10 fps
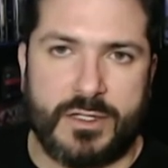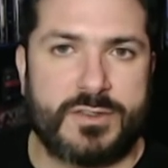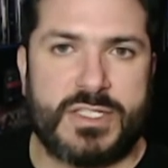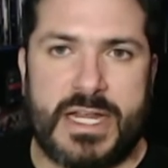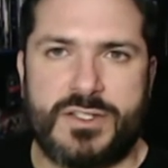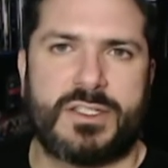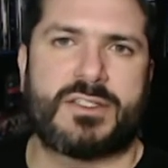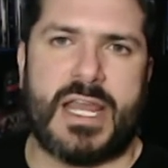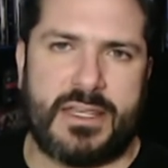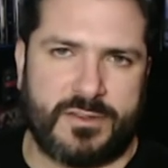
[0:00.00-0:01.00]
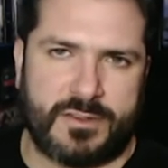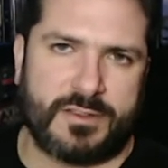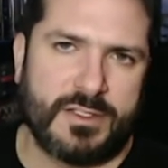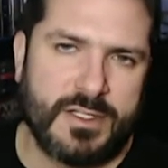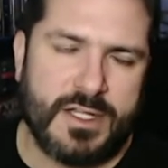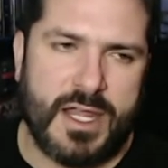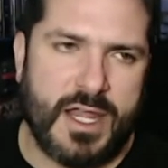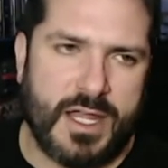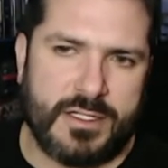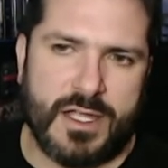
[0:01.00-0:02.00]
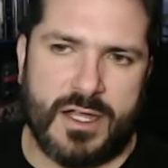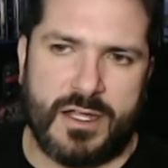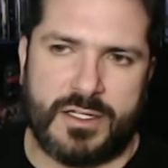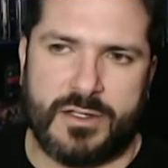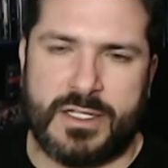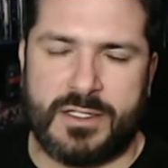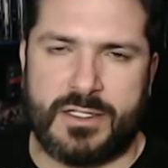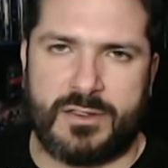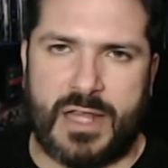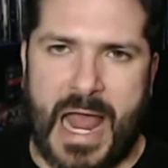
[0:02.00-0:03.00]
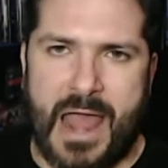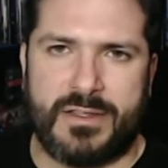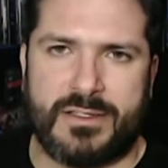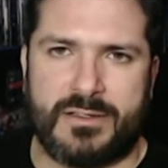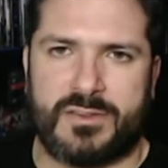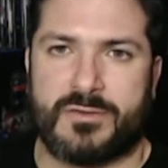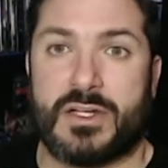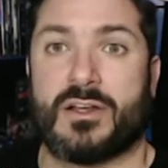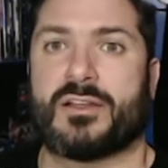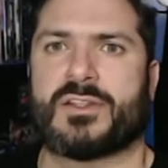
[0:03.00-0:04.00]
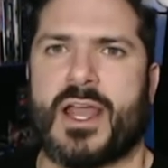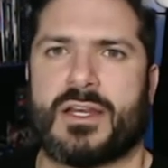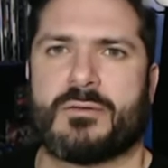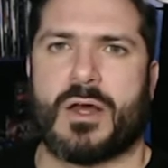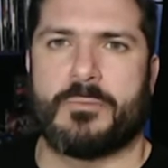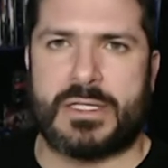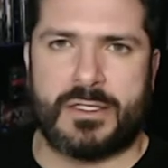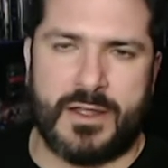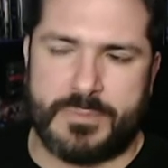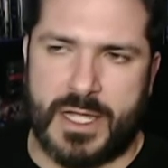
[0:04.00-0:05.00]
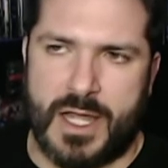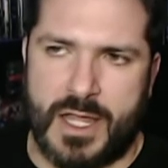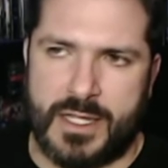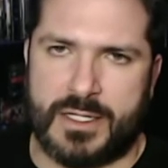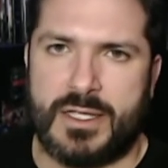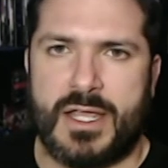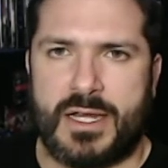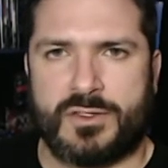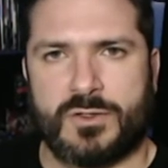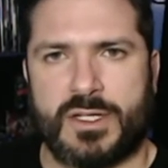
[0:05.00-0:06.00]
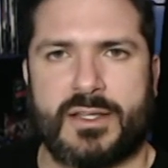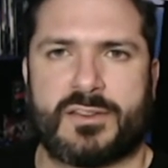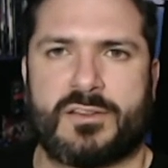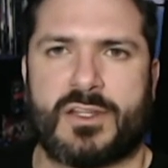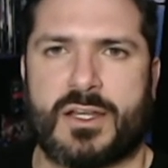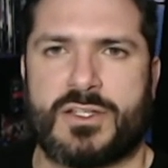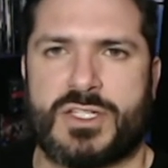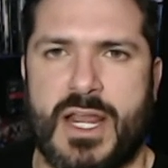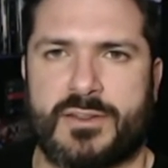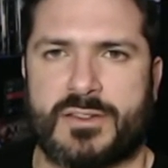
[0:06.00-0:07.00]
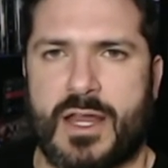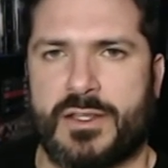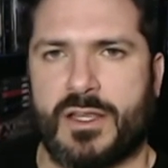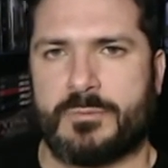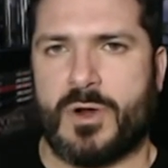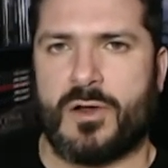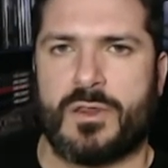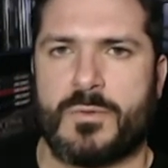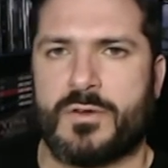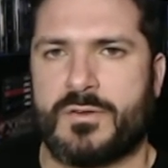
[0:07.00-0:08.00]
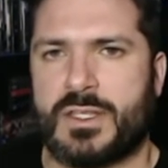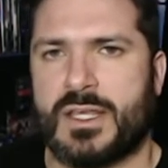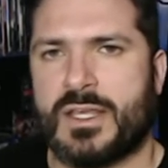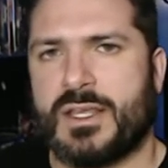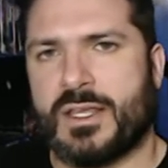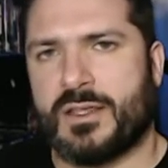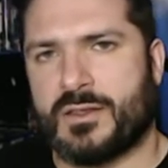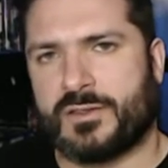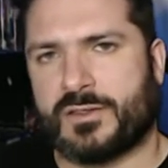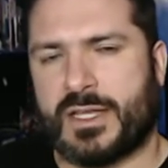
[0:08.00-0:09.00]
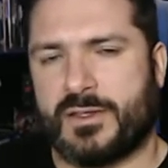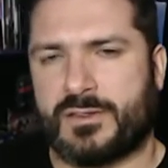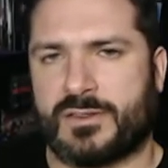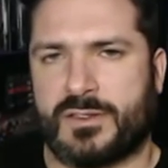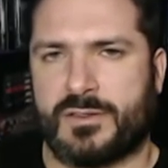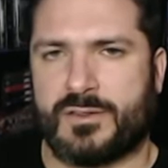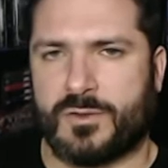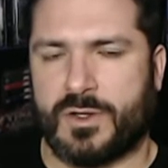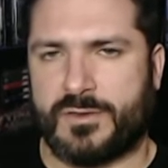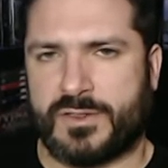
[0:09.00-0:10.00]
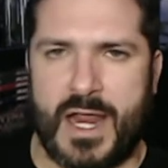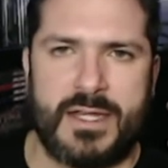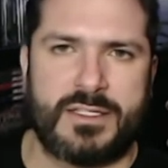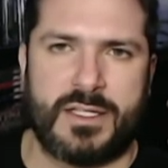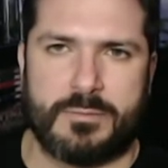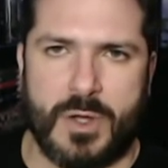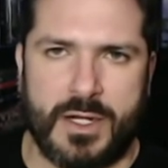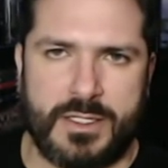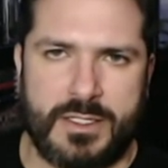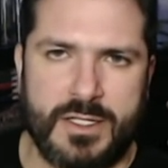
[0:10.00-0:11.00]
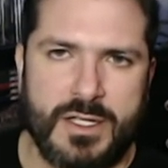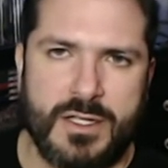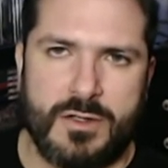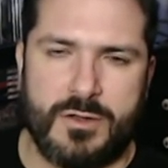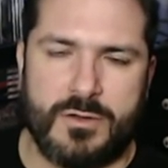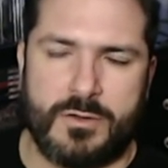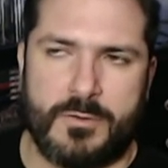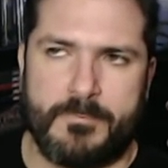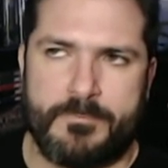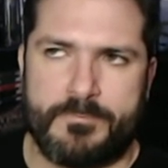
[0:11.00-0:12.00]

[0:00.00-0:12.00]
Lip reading: changing tastes. And, he's having severe anxiety about being left behind, and he sort of gets this second chance. Now, the other part of the movie is his sort of sidekick buddy, who